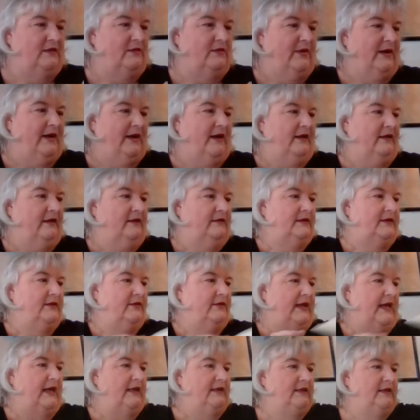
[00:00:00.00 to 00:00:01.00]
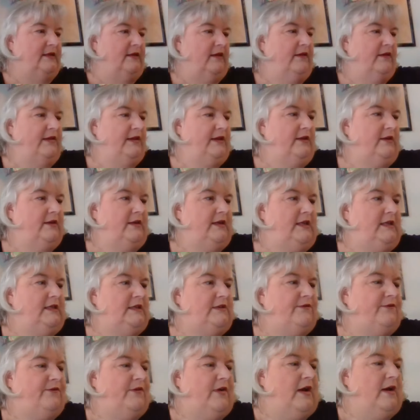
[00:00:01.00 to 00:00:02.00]
as well. So that's all the
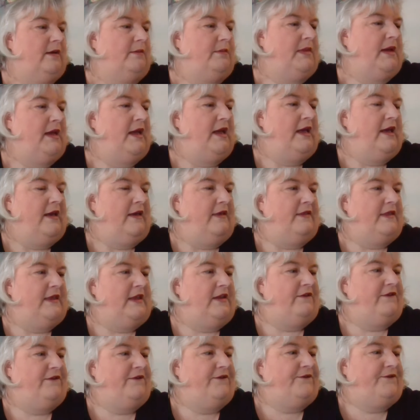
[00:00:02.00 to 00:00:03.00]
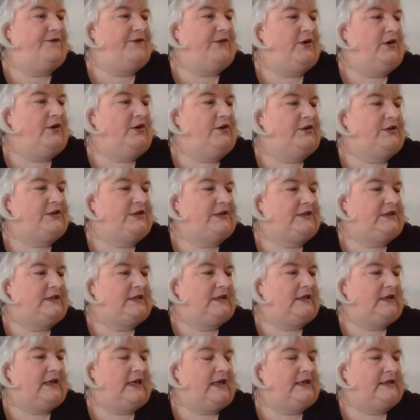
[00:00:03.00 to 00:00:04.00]
goodies from the
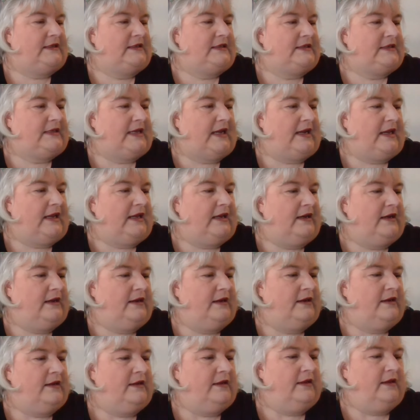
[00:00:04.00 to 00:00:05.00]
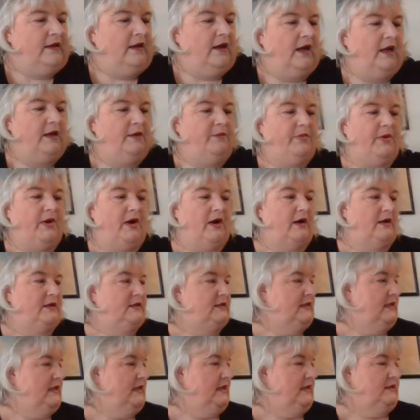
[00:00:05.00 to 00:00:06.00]
first and second
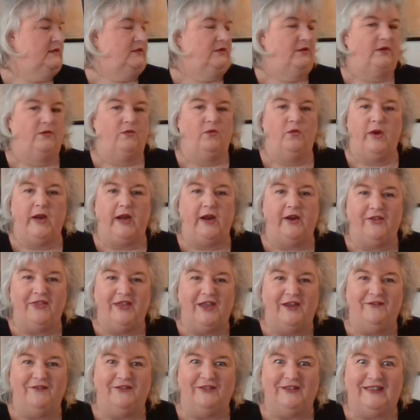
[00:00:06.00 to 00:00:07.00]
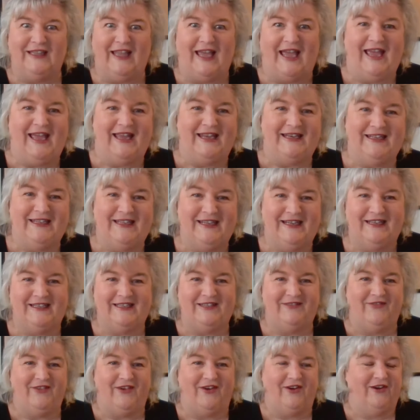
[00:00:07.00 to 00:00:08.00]
unboxing and sort of where they've landed
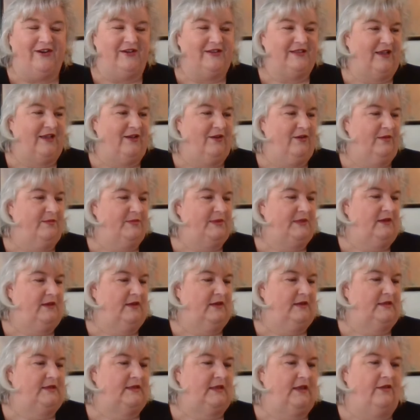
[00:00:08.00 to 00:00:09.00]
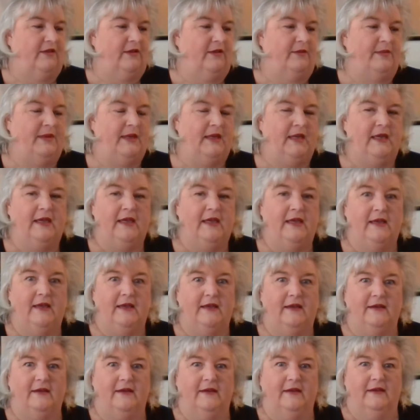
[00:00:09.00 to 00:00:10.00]
as far as how I'm going to sell them.
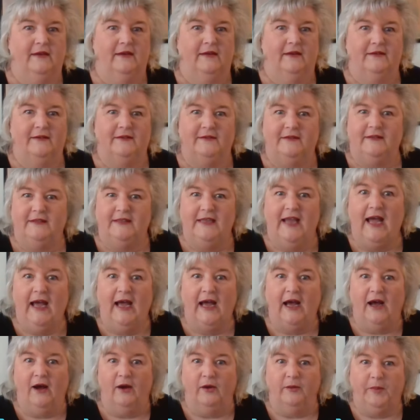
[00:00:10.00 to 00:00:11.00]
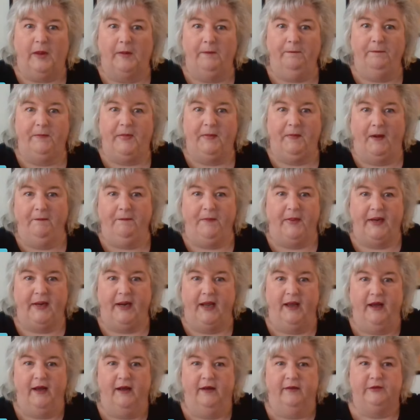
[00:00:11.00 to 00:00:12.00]
Now,
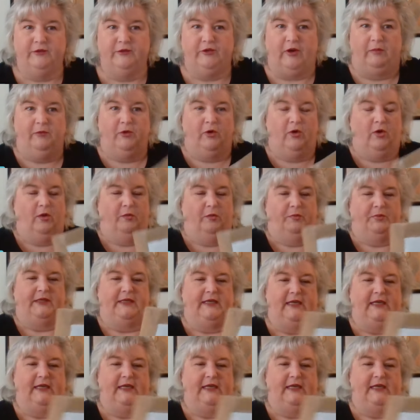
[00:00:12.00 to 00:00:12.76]
drum roll,